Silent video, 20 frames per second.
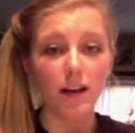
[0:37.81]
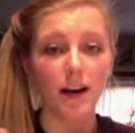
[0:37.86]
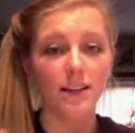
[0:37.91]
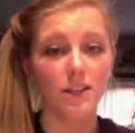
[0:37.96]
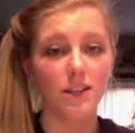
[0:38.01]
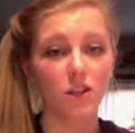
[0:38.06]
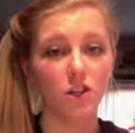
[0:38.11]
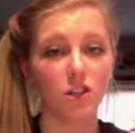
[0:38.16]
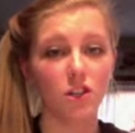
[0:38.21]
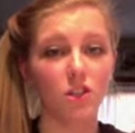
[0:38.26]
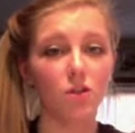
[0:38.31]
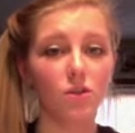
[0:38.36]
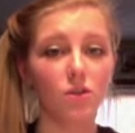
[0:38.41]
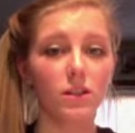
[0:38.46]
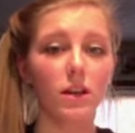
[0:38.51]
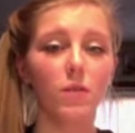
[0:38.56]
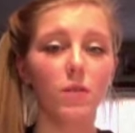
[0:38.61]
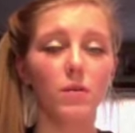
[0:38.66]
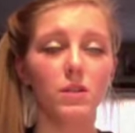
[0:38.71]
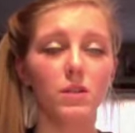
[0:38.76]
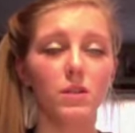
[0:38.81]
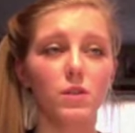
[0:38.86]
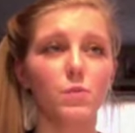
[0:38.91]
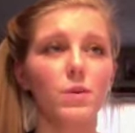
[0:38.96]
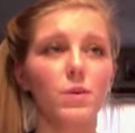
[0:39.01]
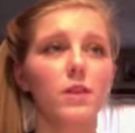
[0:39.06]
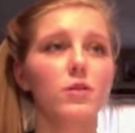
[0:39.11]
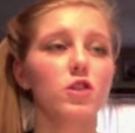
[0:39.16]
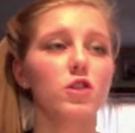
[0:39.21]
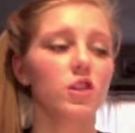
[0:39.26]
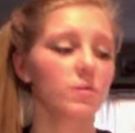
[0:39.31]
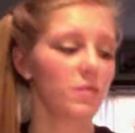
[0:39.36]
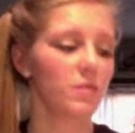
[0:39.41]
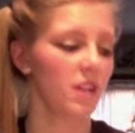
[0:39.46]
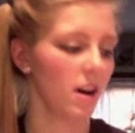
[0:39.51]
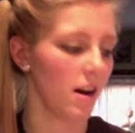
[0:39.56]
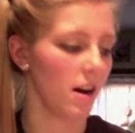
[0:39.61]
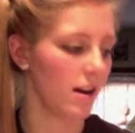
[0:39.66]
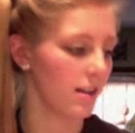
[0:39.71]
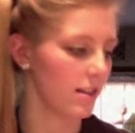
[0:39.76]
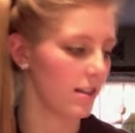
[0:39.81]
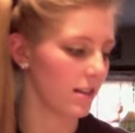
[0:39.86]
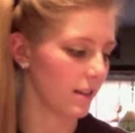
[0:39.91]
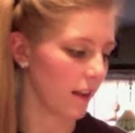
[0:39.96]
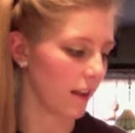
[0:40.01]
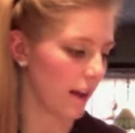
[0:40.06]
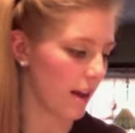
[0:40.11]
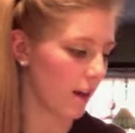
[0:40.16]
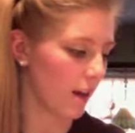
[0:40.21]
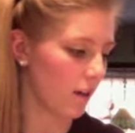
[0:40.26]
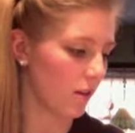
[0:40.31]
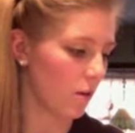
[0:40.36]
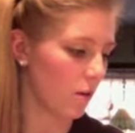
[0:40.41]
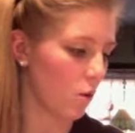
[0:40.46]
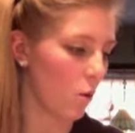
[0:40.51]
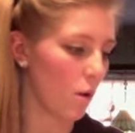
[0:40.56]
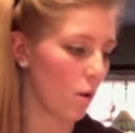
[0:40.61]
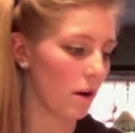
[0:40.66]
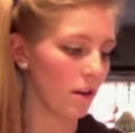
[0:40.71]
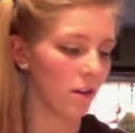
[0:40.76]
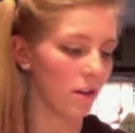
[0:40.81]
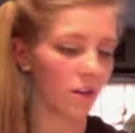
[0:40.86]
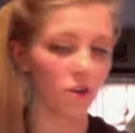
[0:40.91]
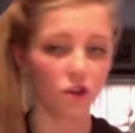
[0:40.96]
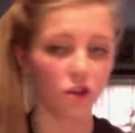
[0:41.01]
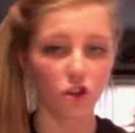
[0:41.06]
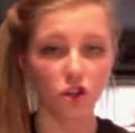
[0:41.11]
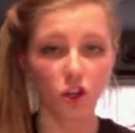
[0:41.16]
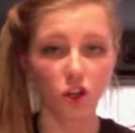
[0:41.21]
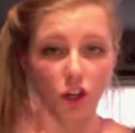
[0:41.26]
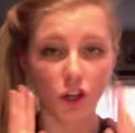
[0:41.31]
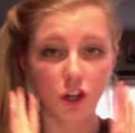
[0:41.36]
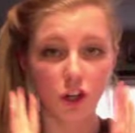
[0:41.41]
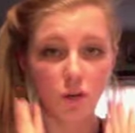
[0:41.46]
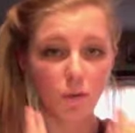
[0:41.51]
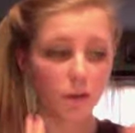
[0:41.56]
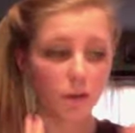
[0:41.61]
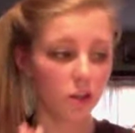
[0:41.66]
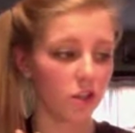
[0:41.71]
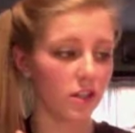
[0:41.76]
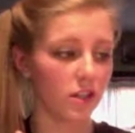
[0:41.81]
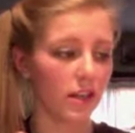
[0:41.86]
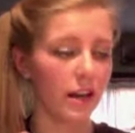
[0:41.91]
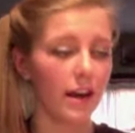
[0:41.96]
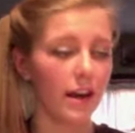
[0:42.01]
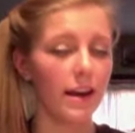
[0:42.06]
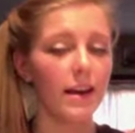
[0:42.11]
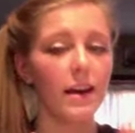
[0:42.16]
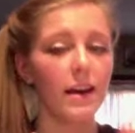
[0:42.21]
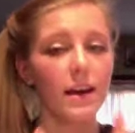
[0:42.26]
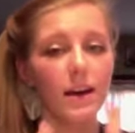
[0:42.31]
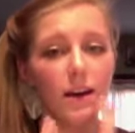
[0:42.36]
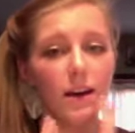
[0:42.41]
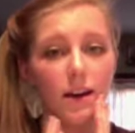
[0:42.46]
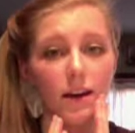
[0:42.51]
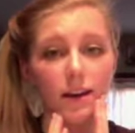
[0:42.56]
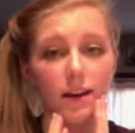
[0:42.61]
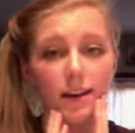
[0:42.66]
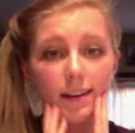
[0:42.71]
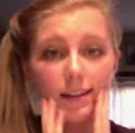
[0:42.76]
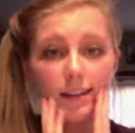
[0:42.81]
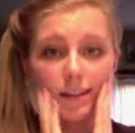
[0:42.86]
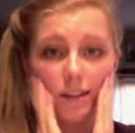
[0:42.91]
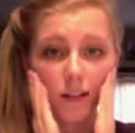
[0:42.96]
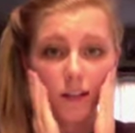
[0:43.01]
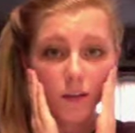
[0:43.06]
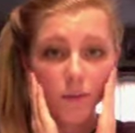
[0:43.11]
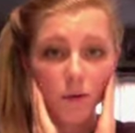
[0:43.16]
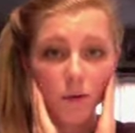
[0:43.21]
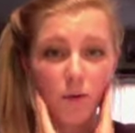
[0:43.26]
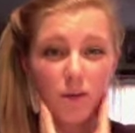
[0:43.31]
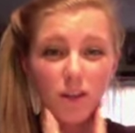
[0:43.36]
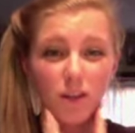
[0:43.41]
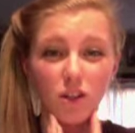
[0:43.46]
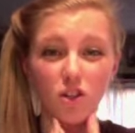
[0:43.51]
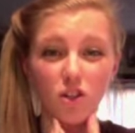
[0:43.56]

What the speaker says: I suggest using it once a week just because, like, the oil and the sugar which is in it is going to be really